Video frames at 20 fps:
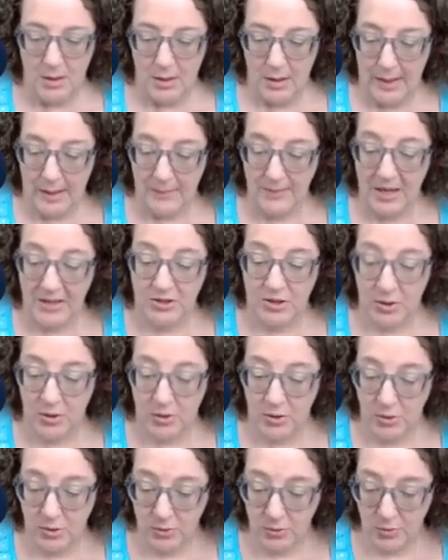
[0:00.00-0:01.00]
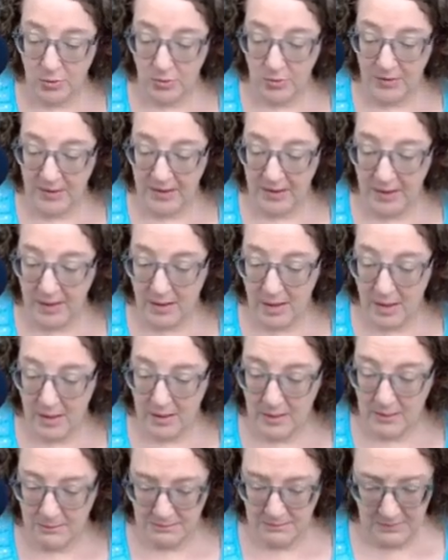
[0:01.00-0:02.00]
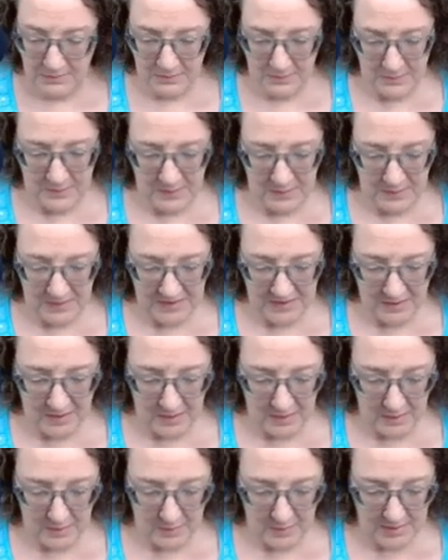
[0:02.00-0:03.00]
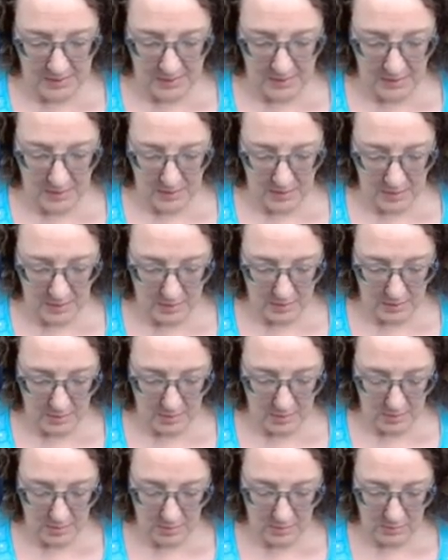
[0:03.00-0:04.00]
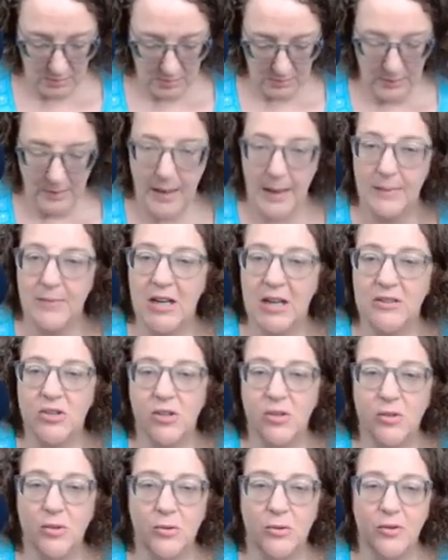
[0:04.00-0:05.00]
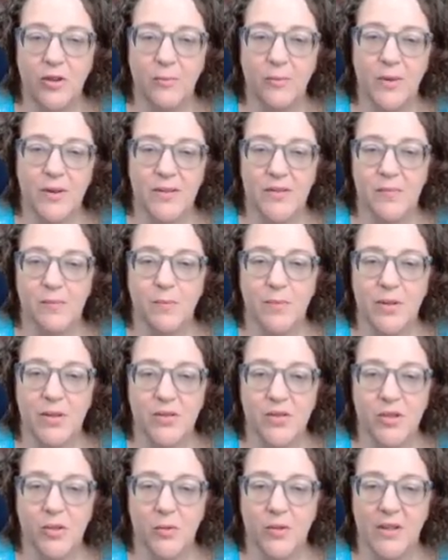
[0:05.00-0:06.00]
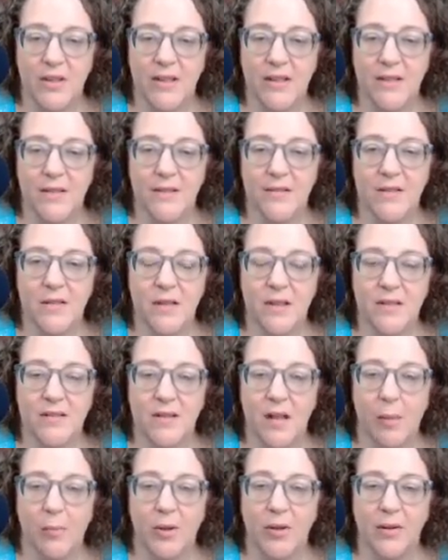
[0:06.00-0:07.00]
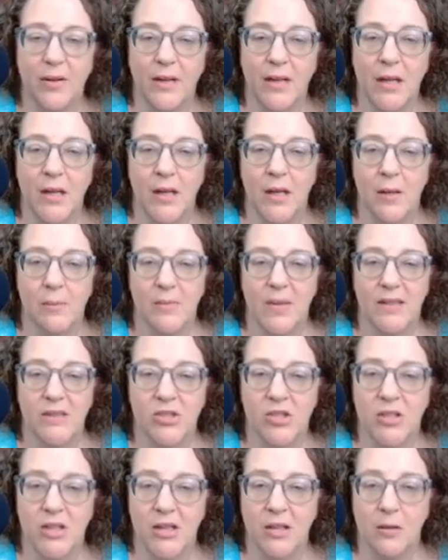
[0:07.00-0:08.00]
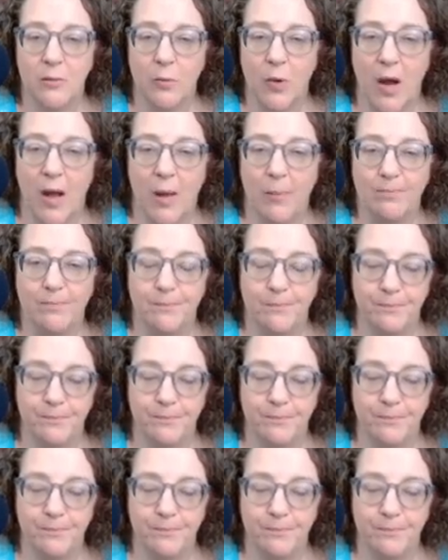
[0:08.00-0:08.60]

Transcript: I'm not sure who the, let me see, do I see it on here? I'm not sure who the pursuer is in this couplehood, but Janine and Rob